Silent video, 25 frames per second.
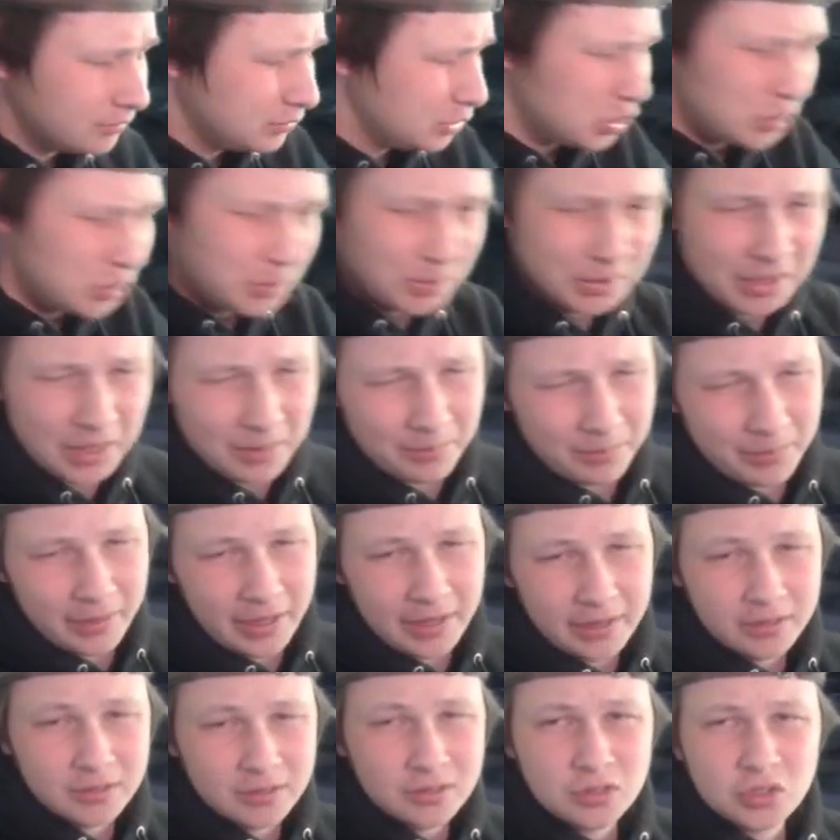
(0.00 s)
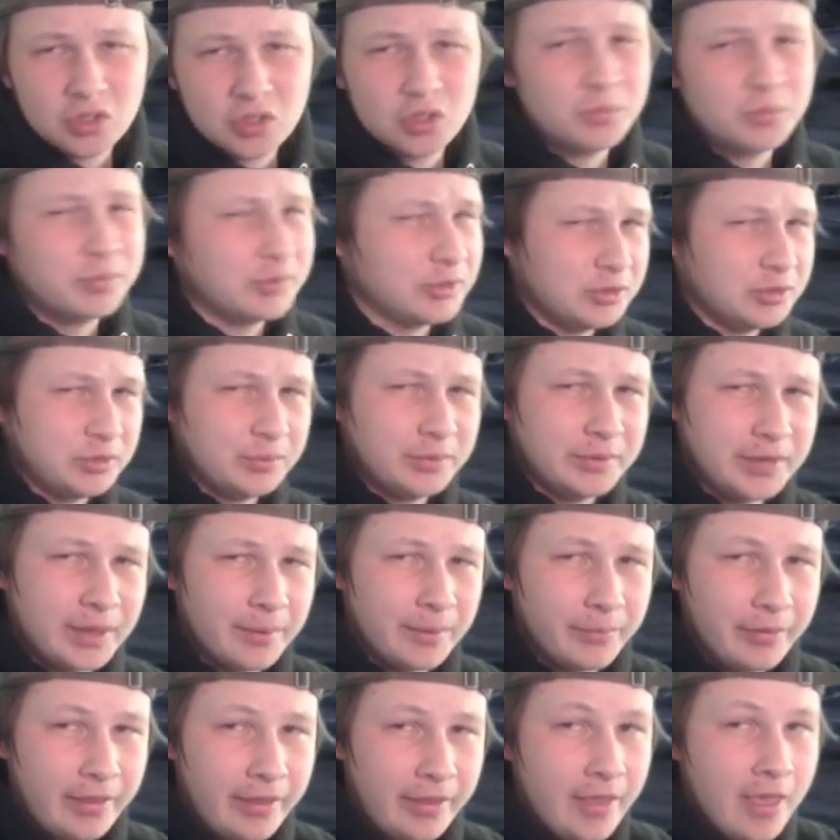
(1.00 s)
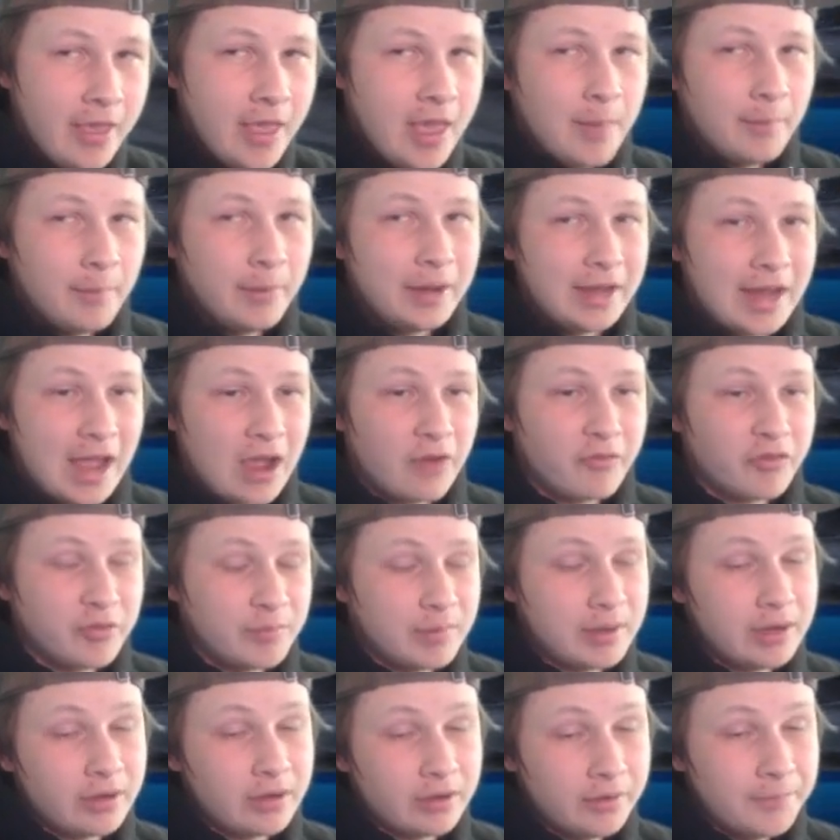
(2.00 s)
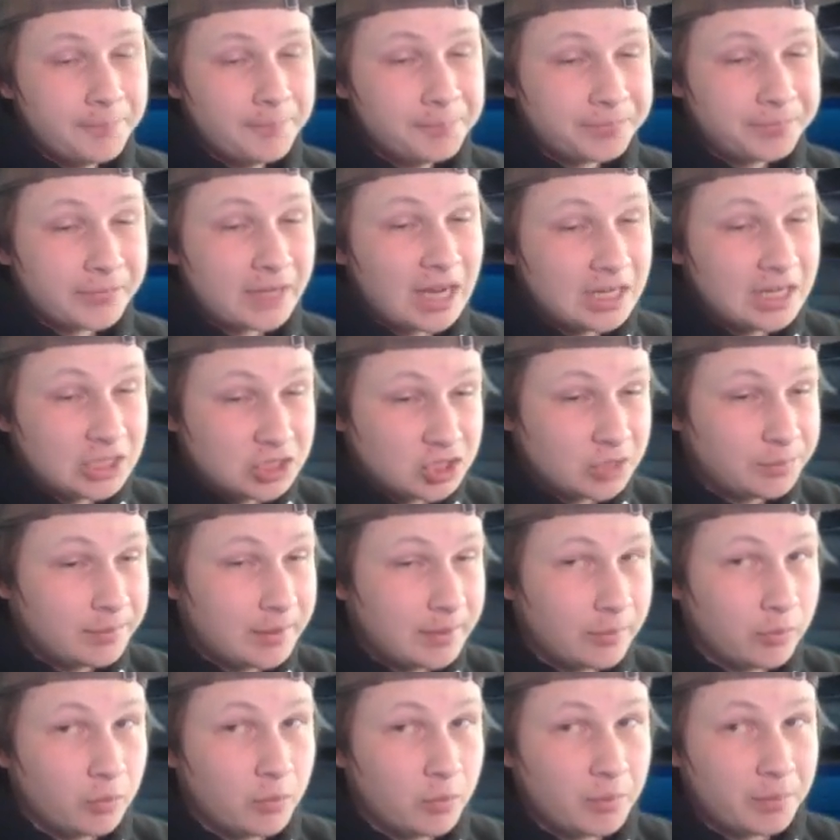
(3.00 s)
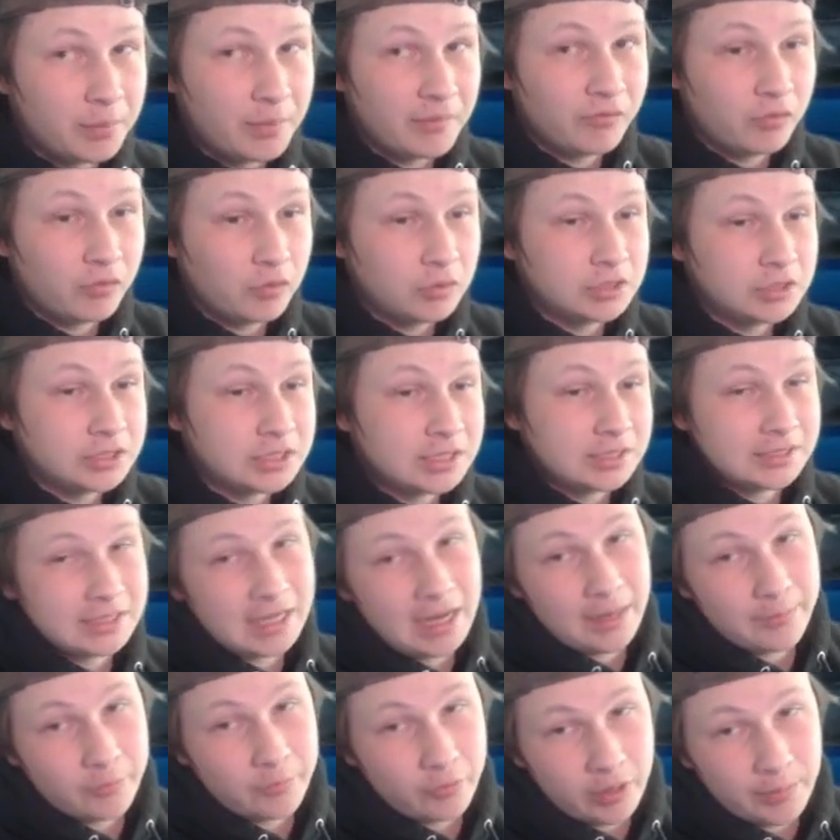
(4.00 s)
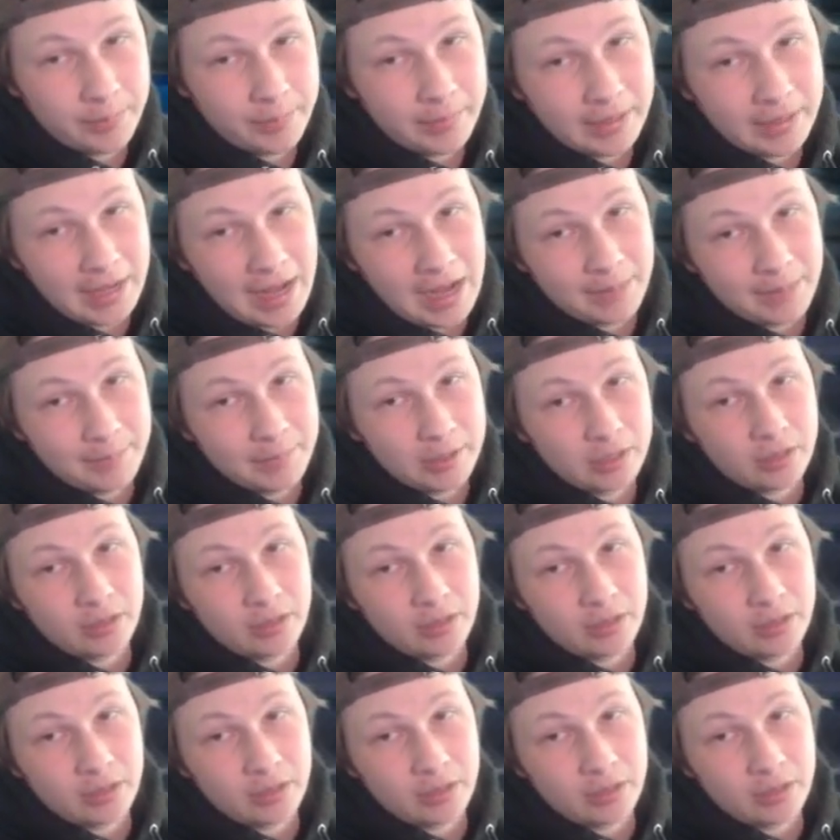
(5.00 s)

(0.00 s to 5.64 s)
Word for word: Super dumb play. Super, super dumb play. But now from here, I should be able to win by four, just because I am creeping an Adamant